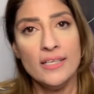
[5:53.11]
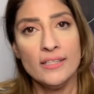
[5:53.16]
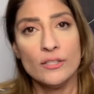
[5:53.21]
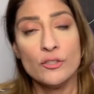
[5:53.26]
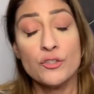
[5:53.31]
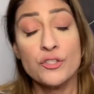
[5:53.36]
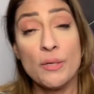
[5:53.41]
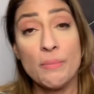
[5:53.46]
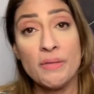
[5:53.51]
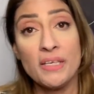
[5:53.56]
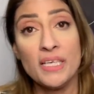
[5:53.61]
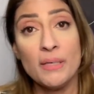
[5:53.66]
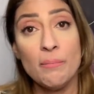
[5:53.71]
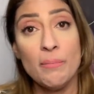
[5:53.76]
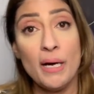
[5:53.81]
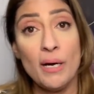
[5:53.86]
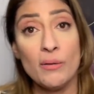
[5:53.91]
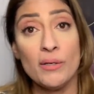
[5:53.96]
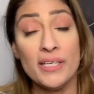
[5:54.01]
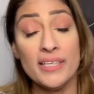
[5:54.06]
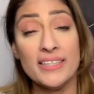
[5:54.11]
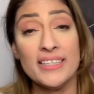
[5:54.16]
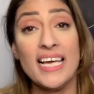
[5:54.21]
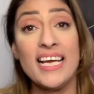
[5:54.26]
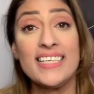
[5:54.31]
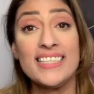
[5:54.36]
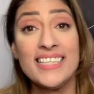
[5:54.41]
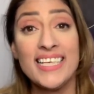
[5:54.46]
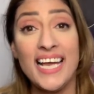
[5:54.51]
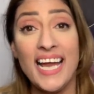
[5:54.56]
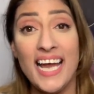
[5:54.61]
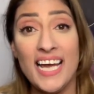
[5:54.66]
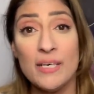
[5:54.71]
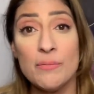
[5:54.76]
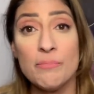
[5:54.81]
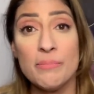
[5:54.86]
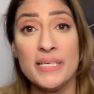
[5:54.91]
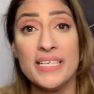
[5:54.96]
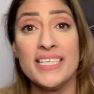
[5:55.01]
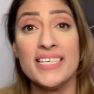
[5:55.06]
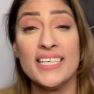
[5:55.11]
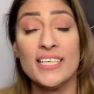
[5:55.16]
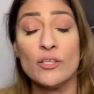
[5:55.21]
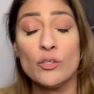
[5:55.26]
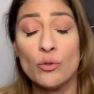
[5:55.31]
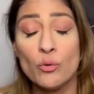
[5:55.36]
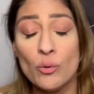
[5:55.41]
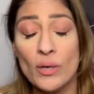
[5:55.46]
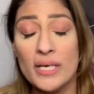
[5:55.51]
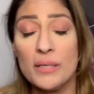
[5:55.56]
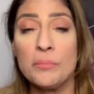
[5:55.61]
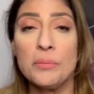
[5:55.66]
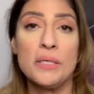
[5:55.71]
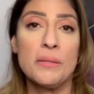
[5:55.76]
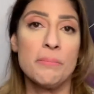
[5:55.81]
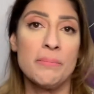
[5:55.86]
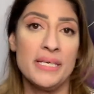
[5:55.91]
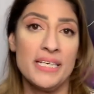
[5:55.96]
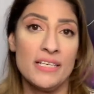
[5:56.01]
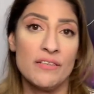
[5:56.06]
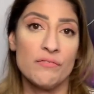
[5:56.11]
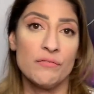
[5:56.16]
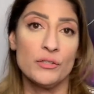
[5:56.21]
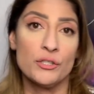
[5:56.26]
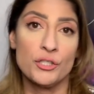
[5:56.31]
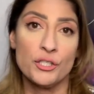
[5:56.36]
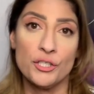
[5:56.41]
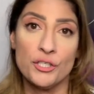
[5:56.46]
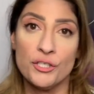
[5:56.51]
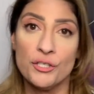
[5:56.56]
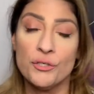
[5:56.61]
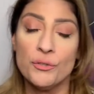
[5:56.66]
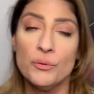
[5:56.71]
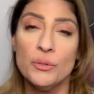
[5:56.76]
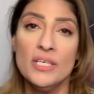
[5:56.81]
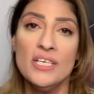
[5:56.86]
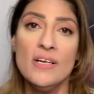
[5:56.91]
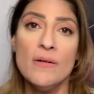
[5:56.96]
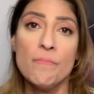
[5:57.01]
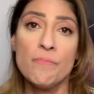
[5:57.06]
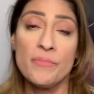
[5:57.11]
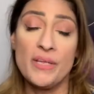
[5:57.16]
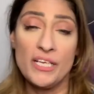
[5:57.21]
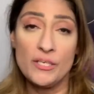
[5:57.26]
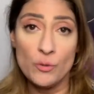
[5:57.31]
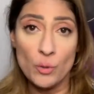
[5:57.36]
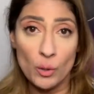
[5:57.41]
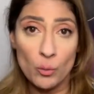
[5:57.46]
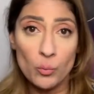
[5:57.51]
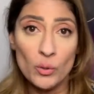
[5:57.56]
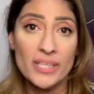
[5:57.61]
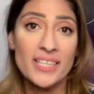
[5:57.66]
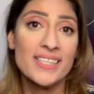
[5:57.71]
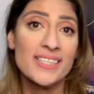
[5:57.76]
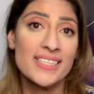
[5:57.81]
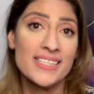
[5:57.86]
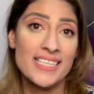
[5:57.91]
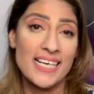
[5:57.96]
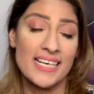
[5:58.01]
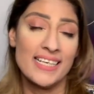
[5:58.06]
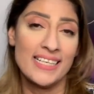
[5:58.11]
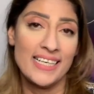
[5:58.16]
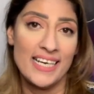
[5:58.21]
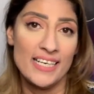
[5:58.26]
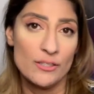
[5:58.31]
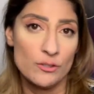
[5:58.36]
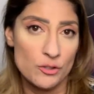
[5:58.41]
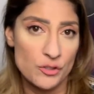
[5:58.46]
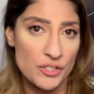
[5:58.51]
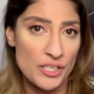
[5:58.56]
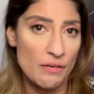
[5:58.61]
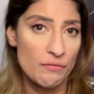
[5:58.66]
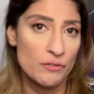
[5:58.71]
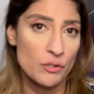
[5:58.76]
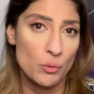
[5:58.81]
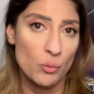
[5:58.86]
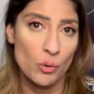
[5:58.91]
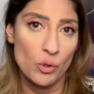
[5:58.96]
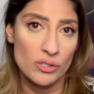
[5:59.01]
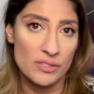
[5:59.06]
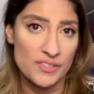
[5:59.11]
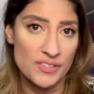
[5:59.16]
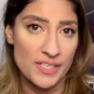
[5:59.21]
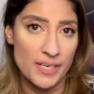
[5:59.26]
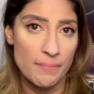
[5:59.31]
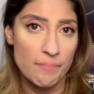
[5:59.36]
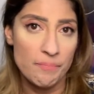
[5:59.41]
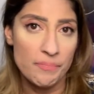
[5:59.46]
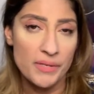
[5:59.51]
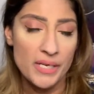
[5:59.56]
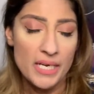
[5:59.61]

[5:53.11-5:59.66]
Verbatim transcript: there's something about it that can be incredibly meaningful to you and you are willing to dedicate yourself towards it.